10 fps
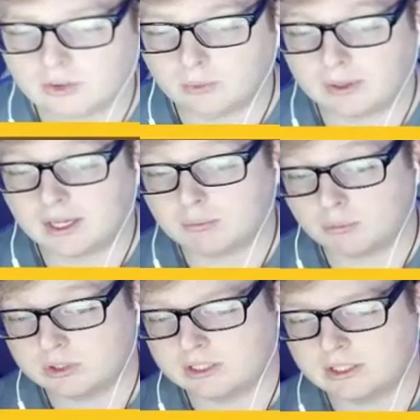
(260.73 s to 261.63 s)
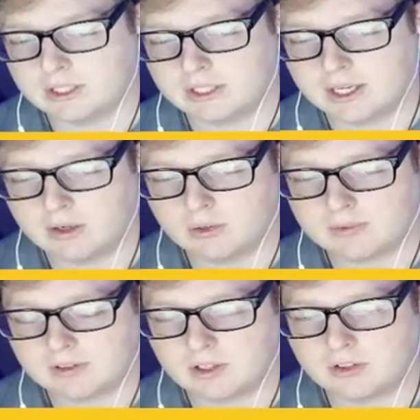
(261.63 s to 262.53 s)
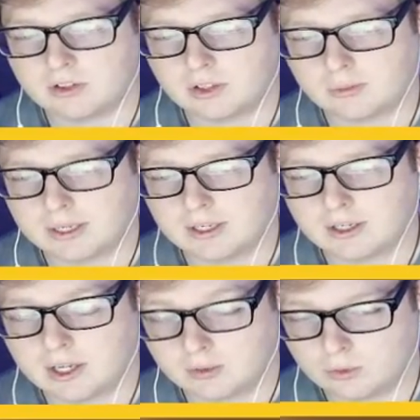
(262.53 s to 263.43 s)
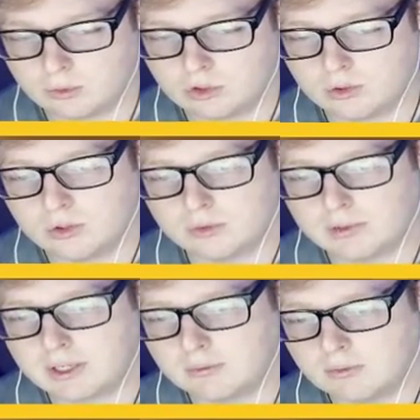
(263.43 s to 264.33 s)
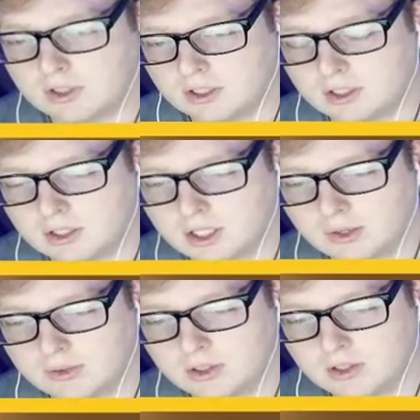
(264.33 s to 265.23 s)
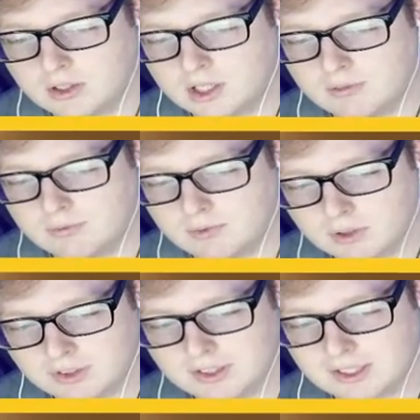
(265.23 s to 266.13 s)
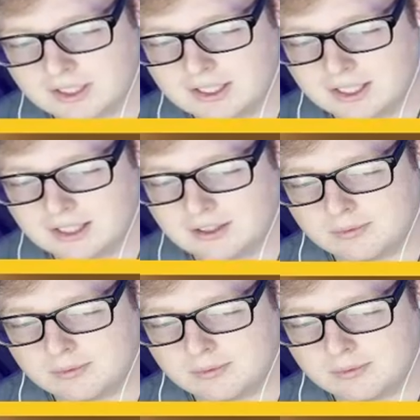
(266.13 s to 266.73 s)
way I'm reading it. I don't know if that's necessarily right. I also don't know if I did get an encounter here. It feels like I did.